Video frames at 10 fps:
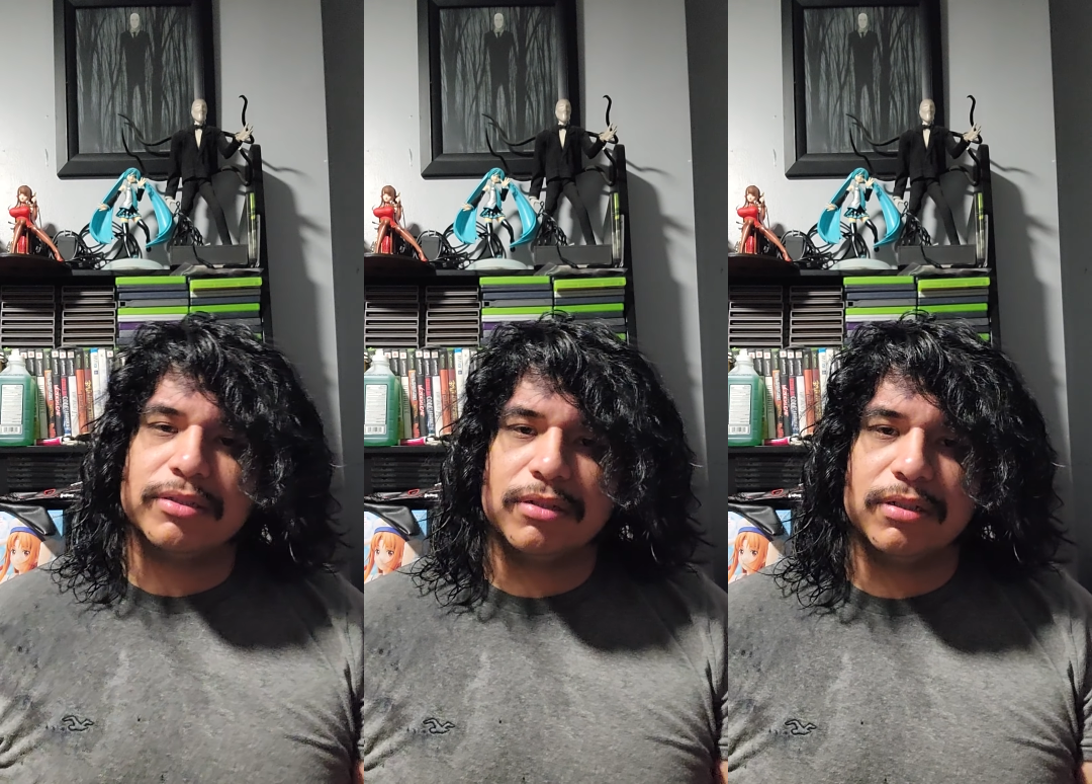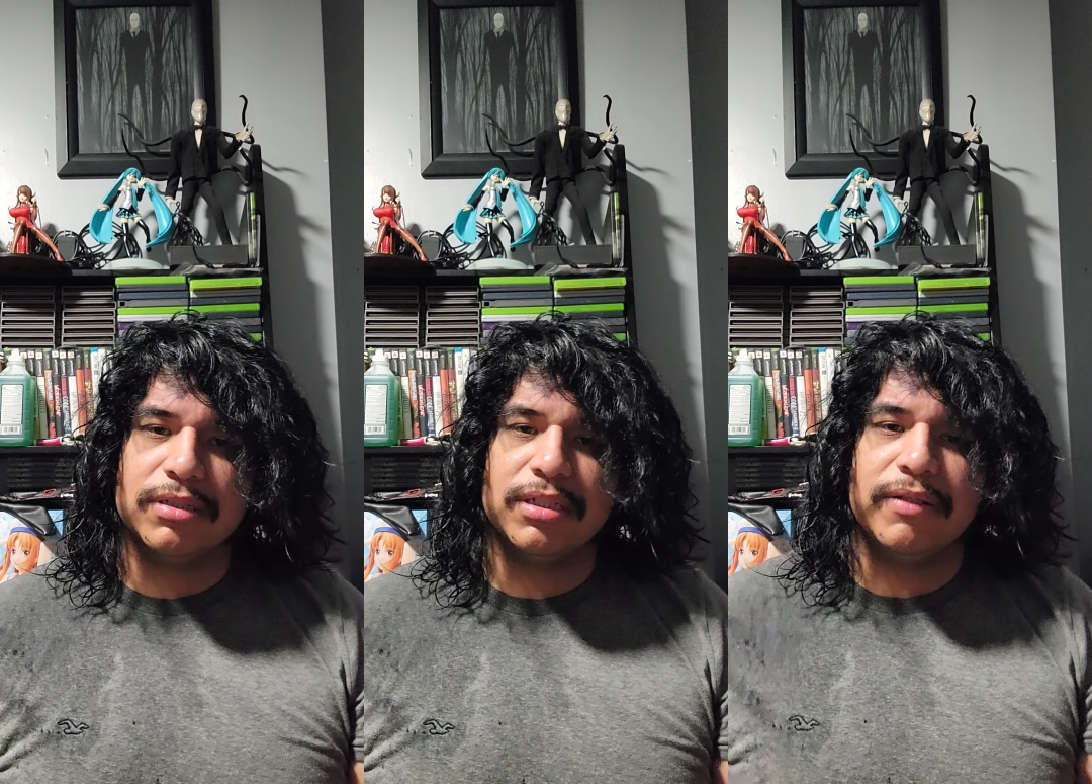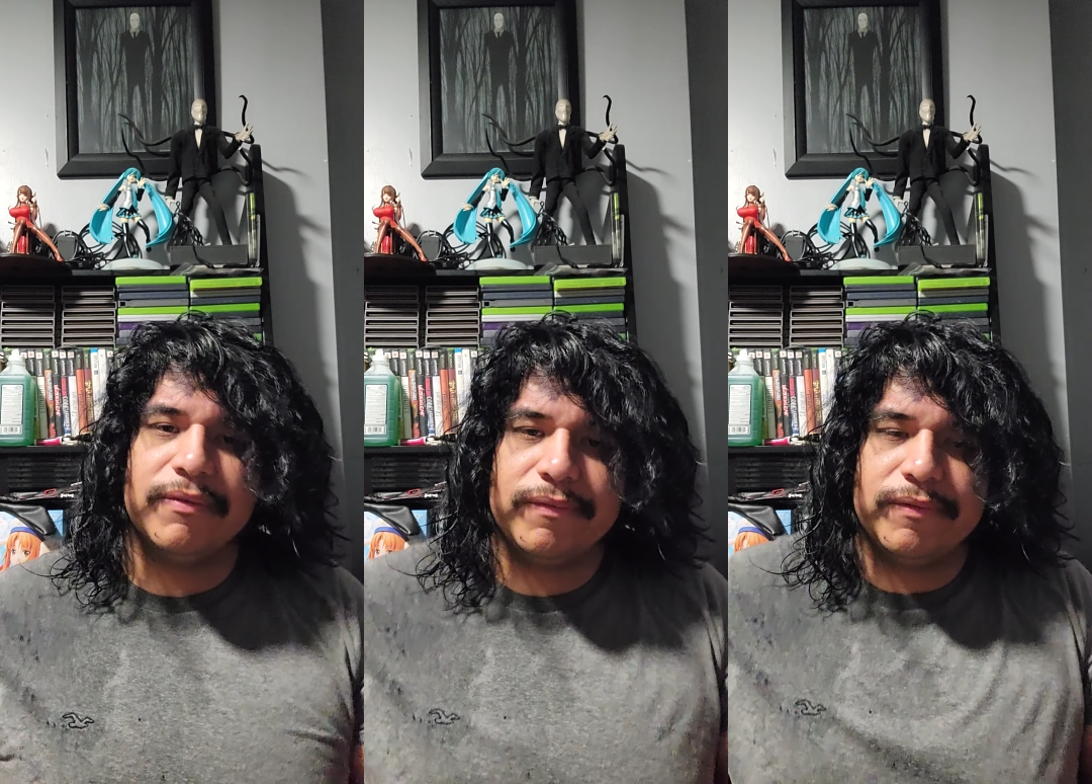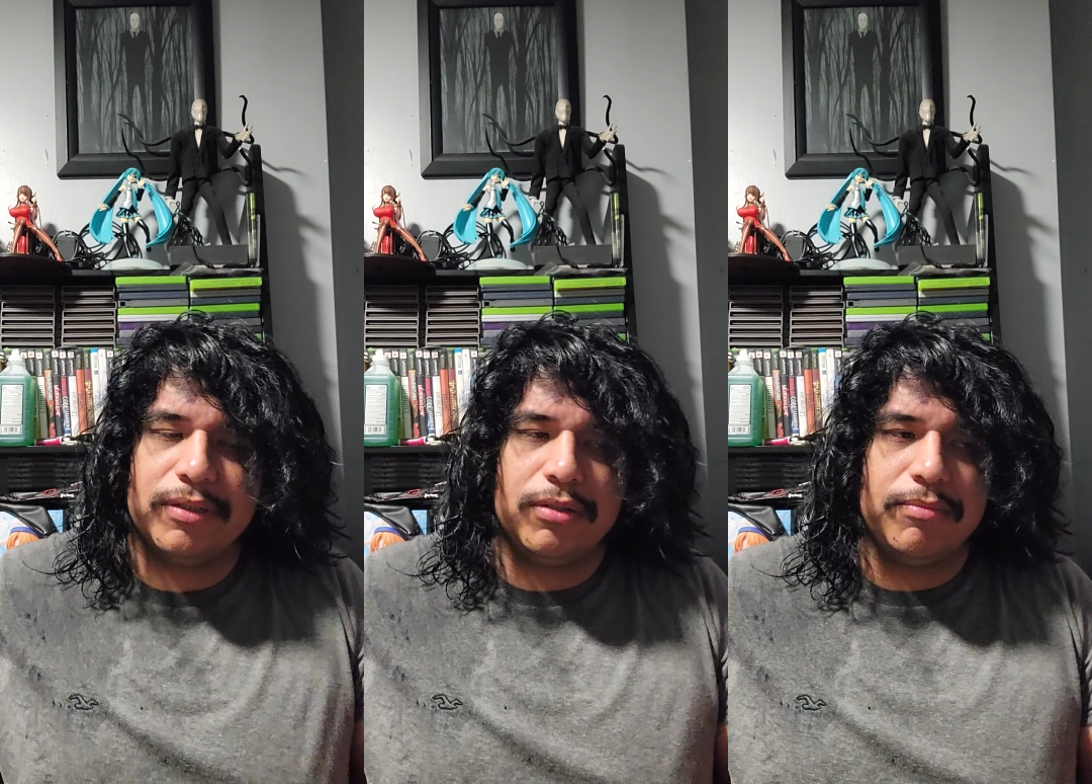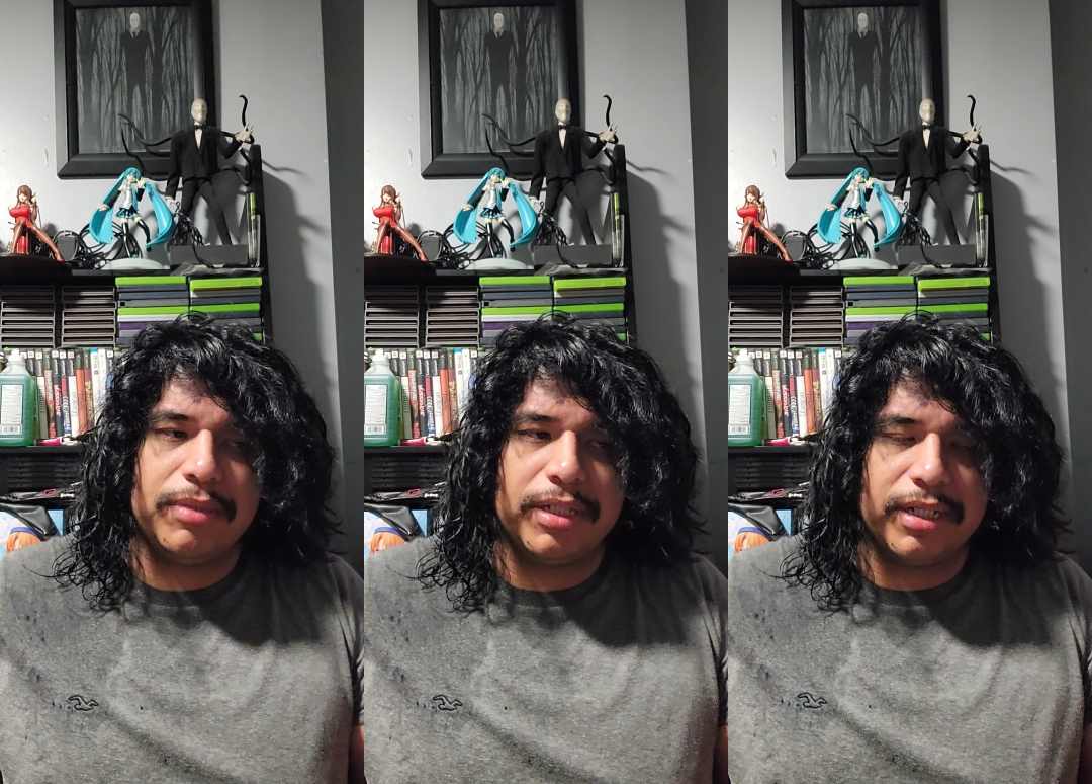so it's not even though
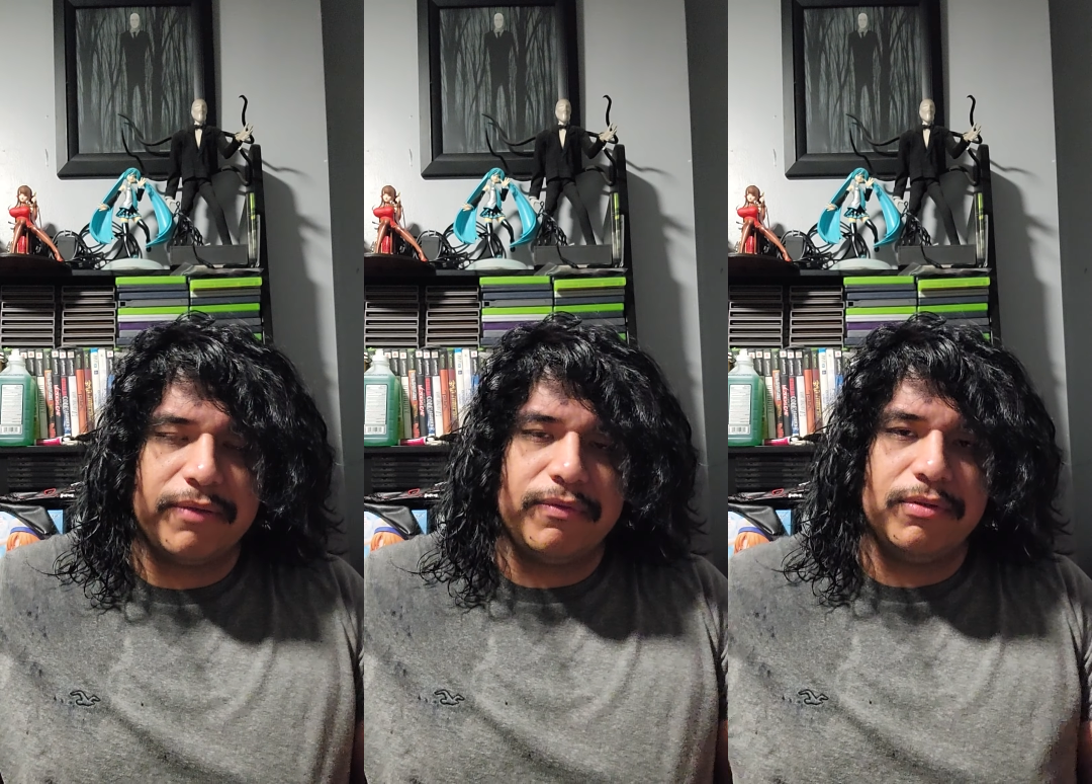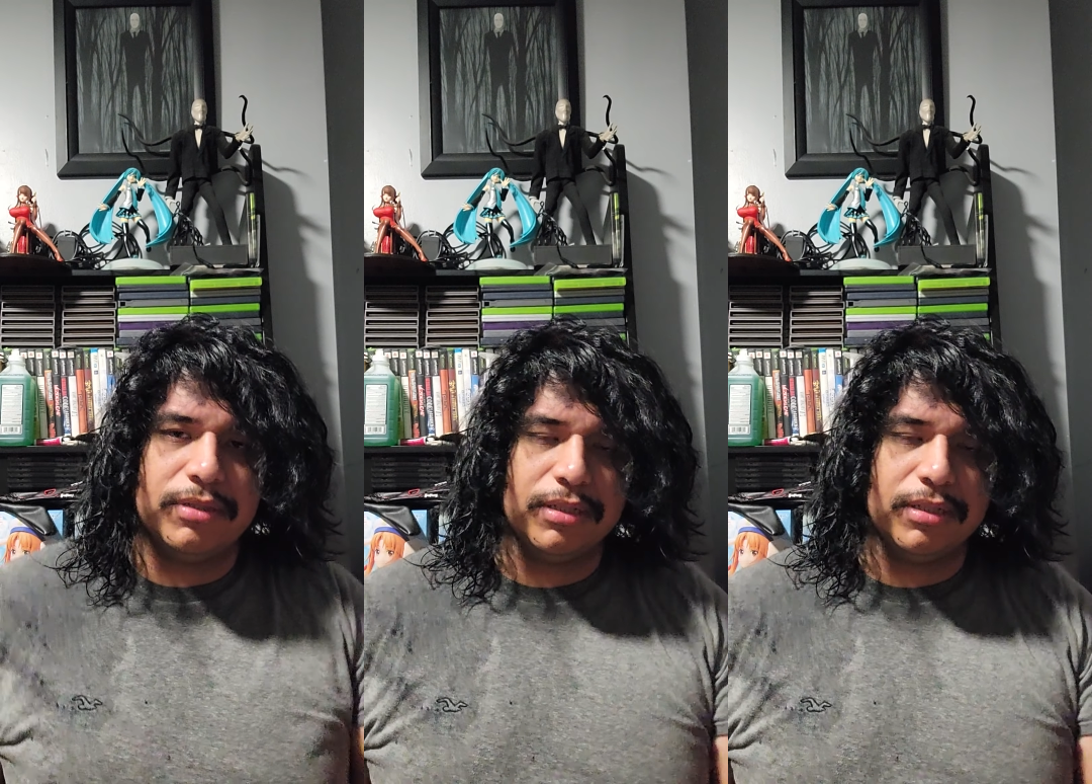I'm not gonna get views